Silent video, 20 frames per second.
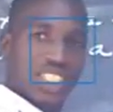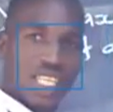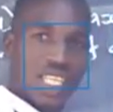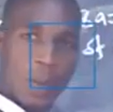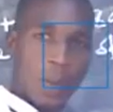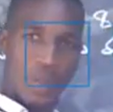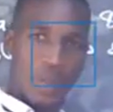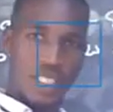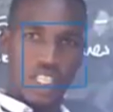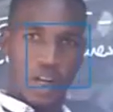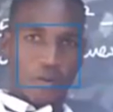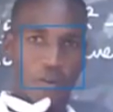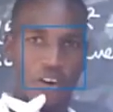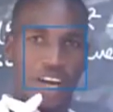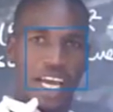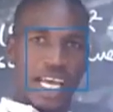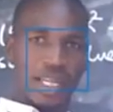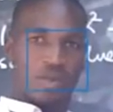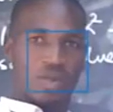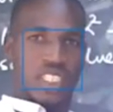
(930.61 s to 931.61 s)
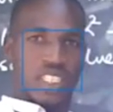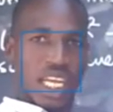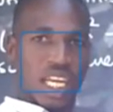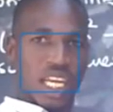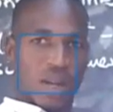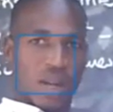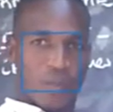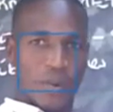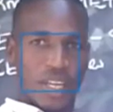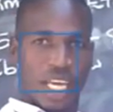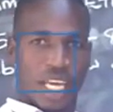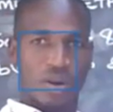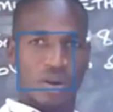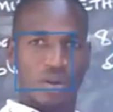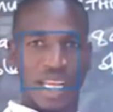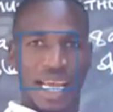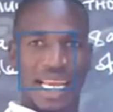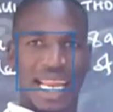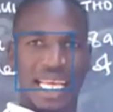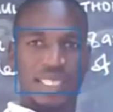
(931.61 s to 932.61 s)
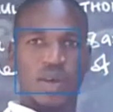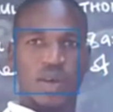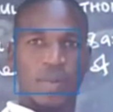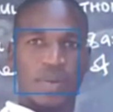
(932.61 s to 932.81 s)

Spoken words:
Please don't forget, we said repeated root can as well